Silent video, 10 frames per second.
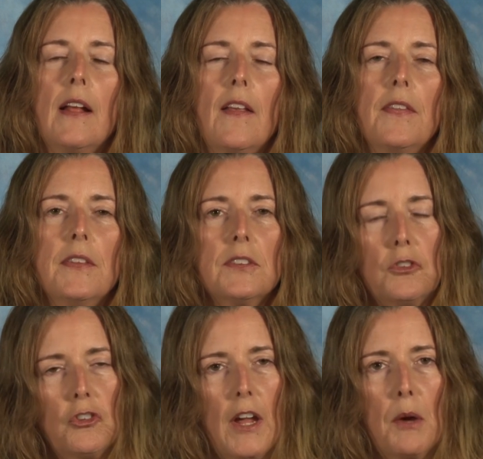In
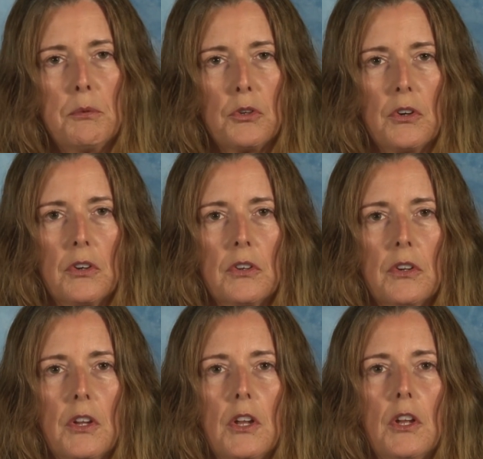this chapter,
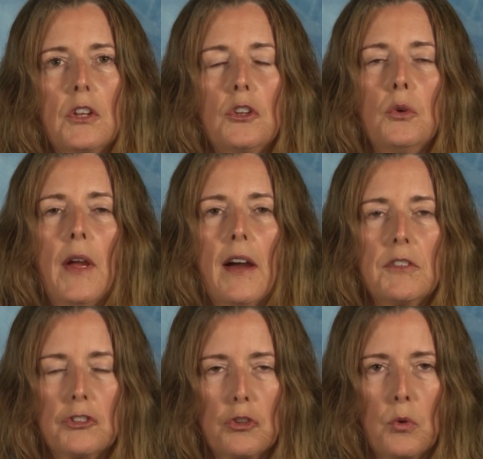you
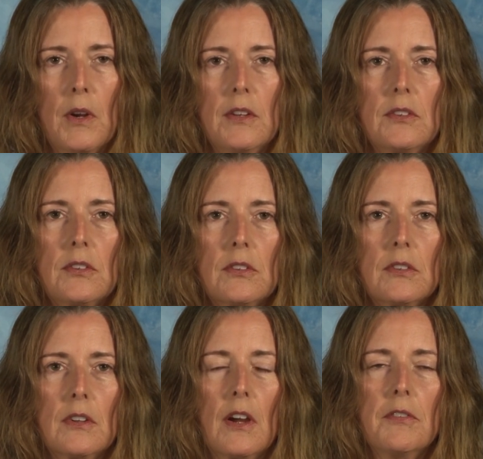have a choice
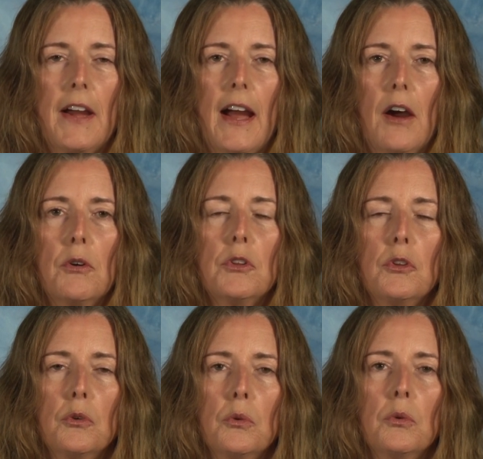of how
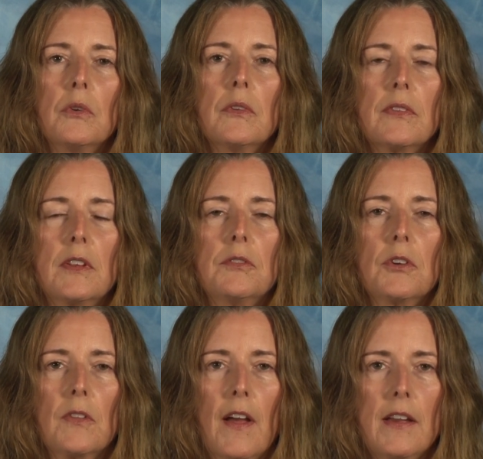you live
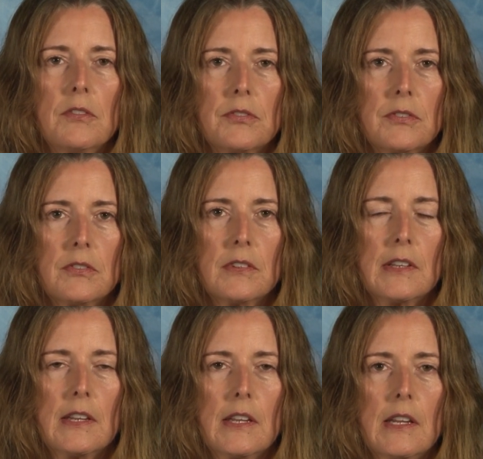your life.
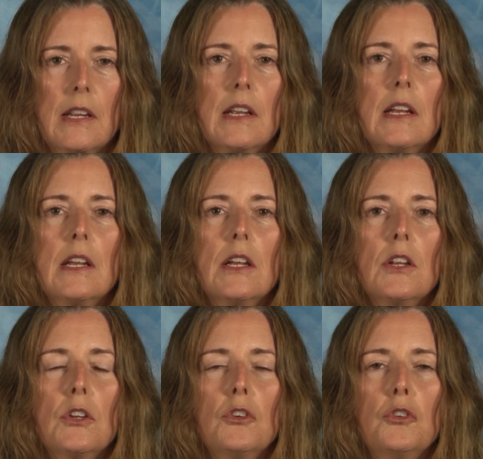
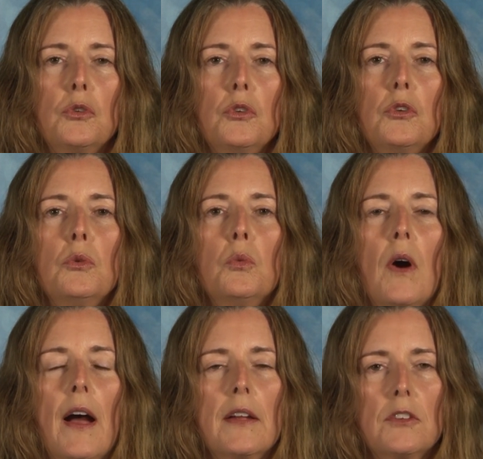Do you
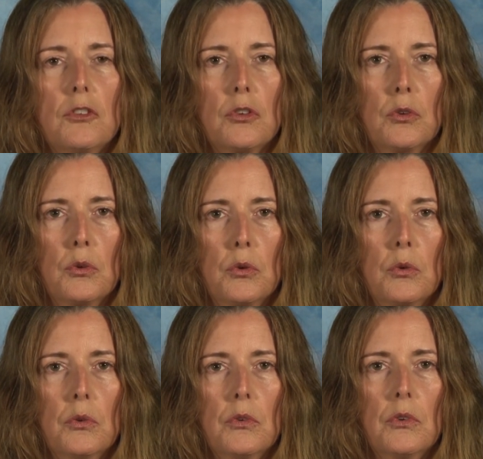want
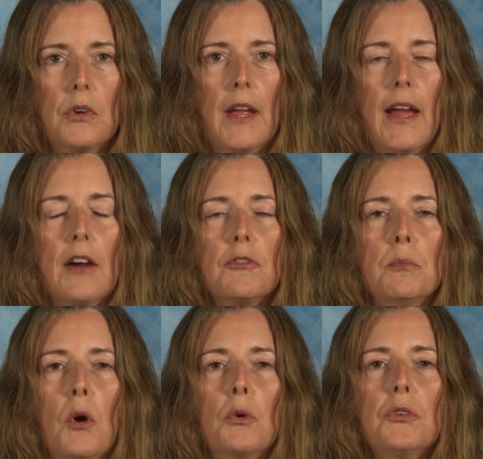to have
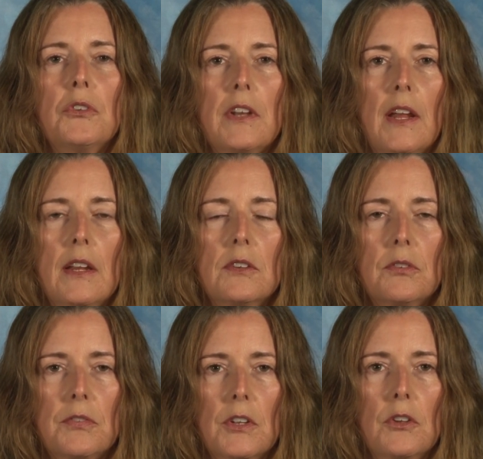most
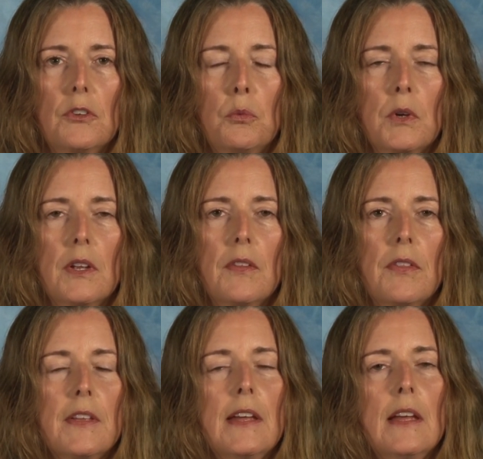days filled with